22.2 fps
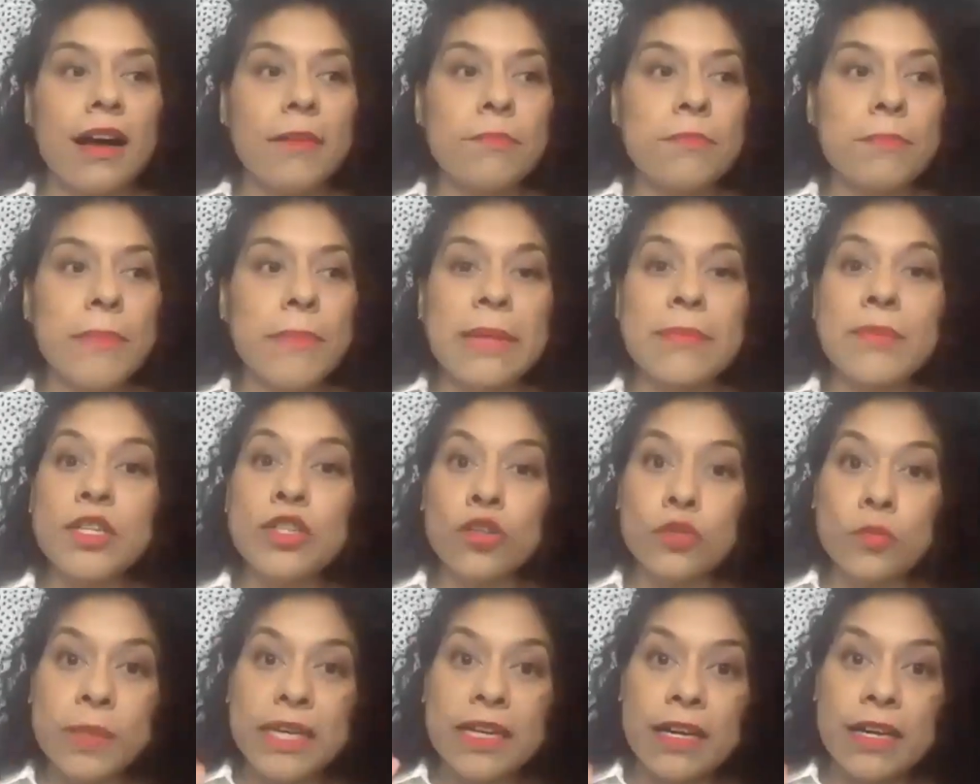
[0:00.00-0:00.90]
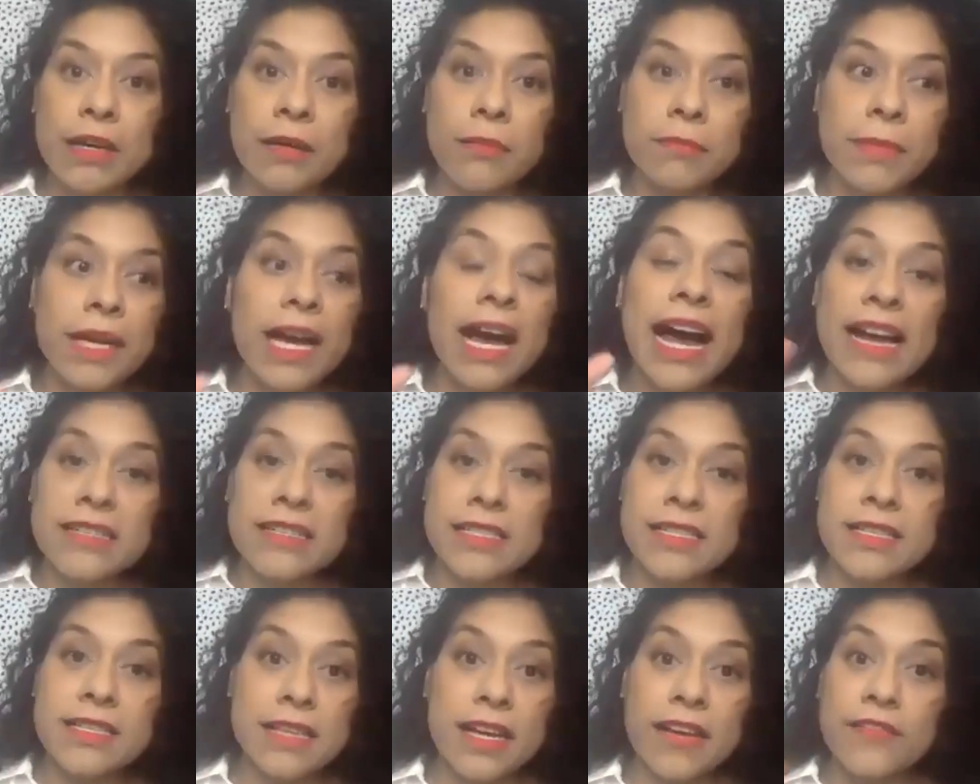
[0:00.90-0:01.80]
Maybe you'll become
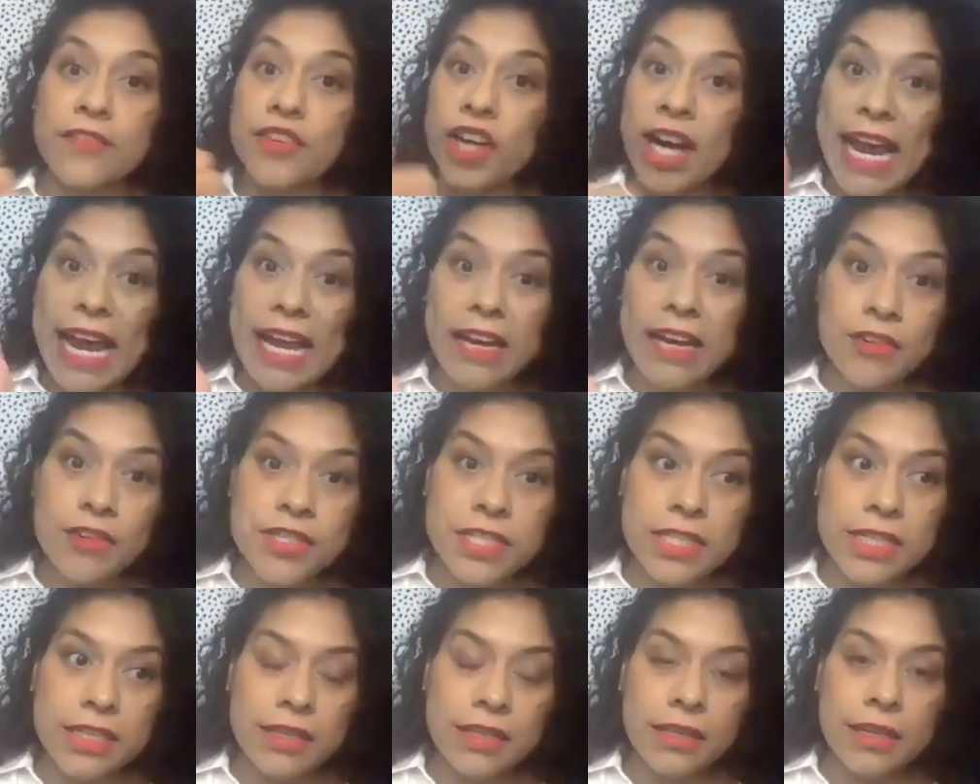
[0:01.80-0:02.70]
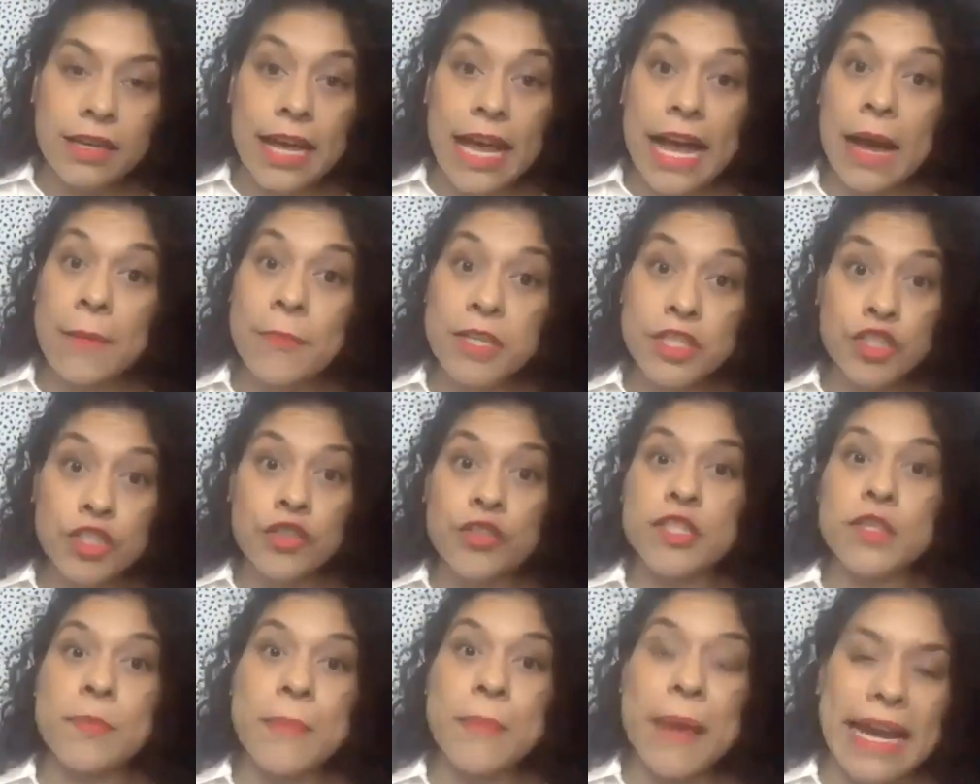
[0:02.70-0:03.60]
conscious of your energy, how much you're
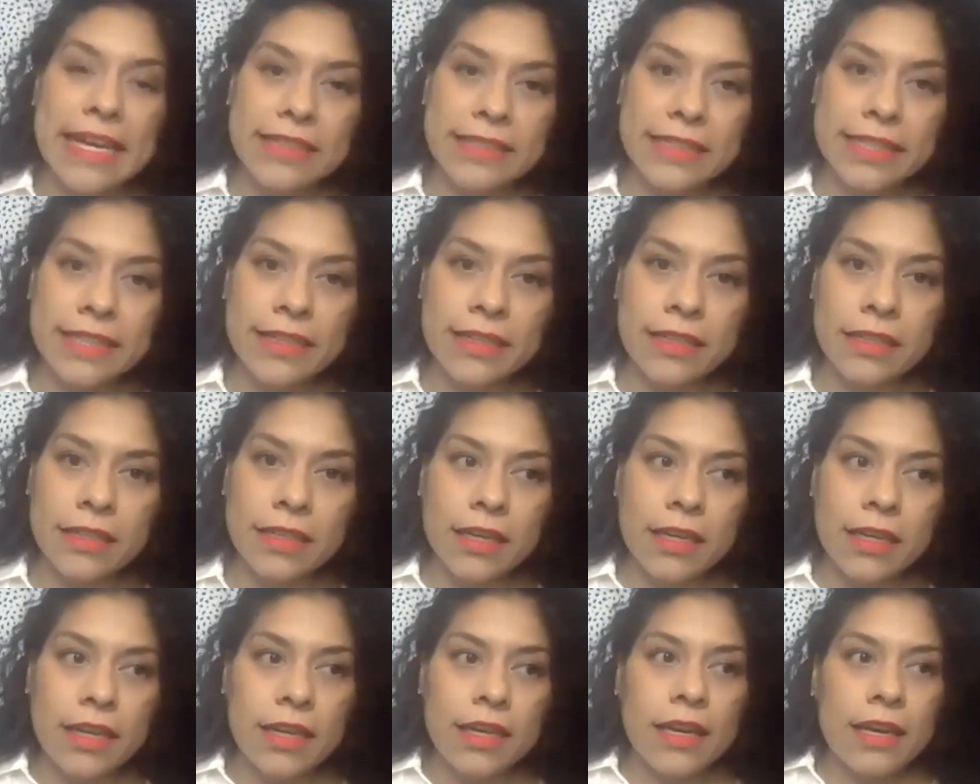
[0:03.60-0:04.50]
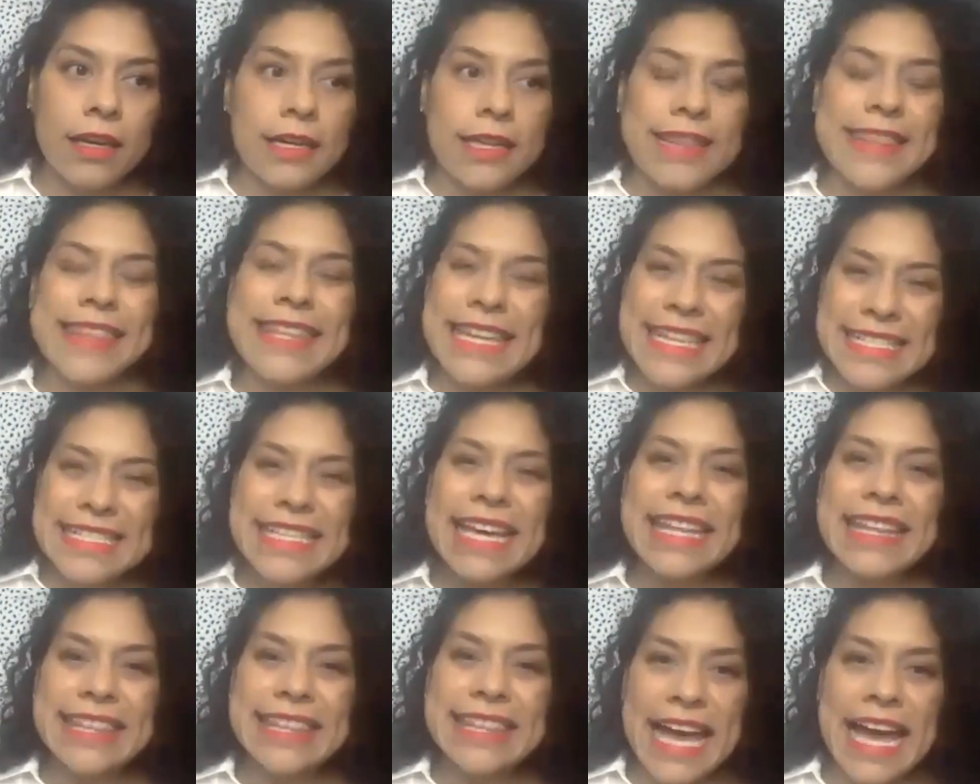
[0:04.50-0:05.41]
smiling, things
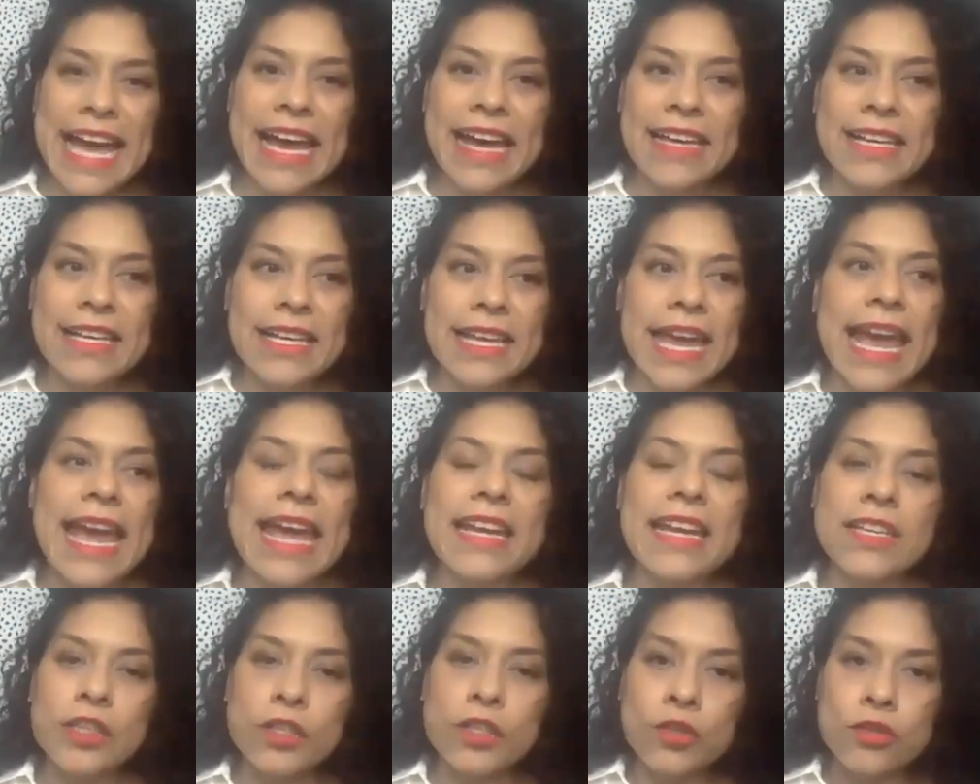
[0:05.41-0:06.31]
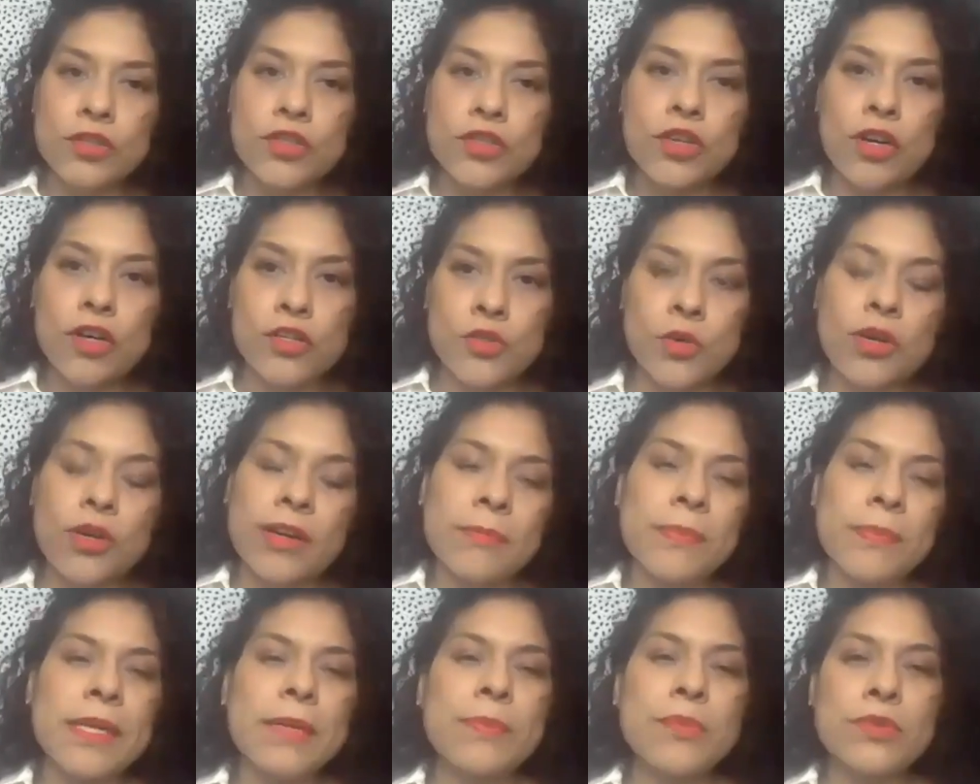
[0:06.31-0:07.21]
like that, and you'll start
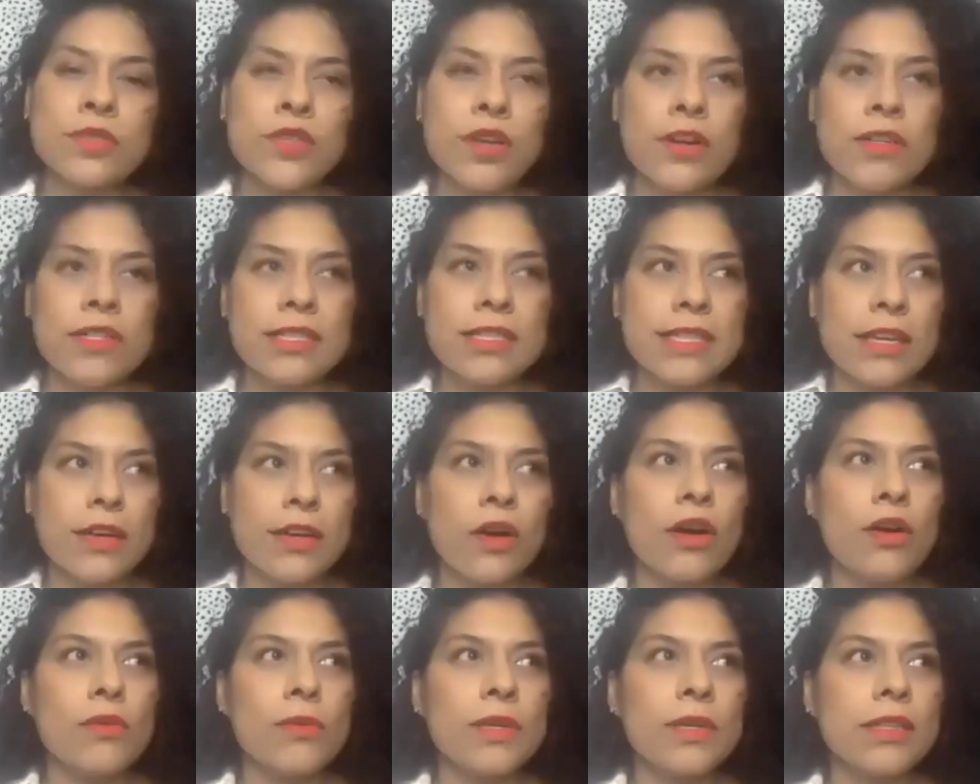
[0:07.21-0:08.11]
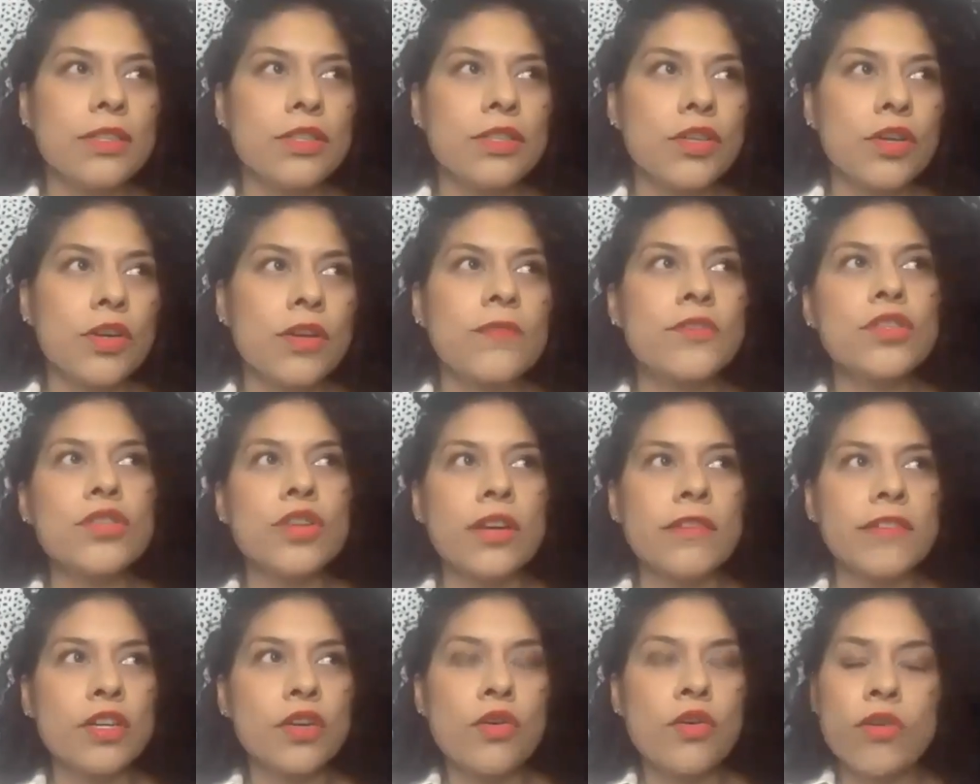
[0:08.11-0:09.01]
talking. People start to say, oh, well, if you
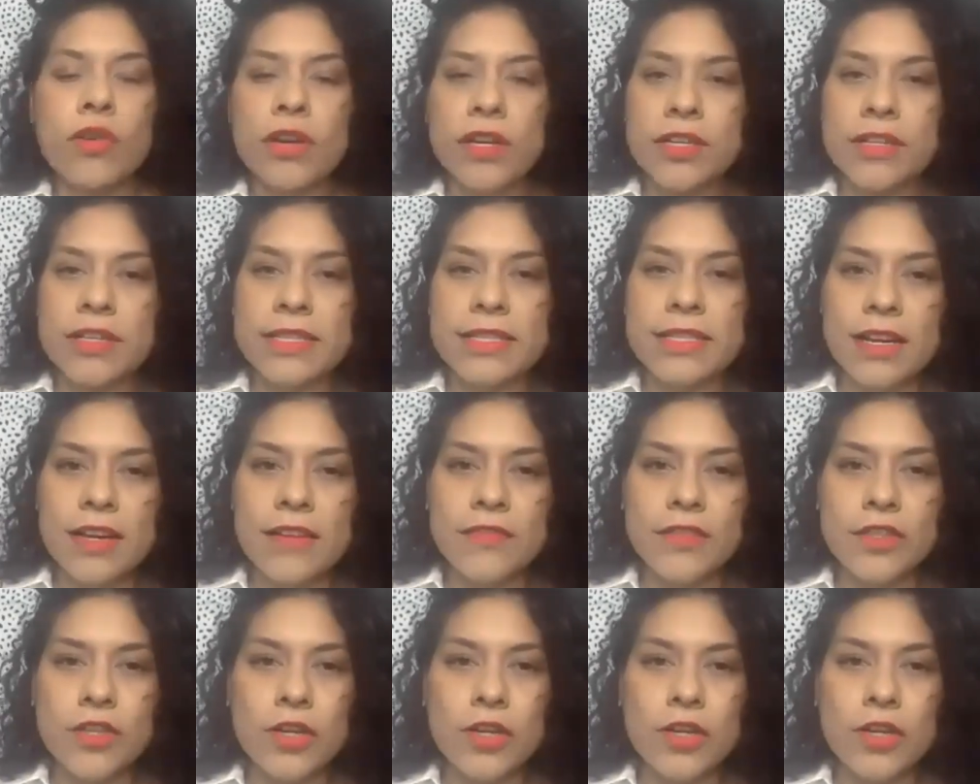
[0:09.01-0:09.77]
start recording yourself,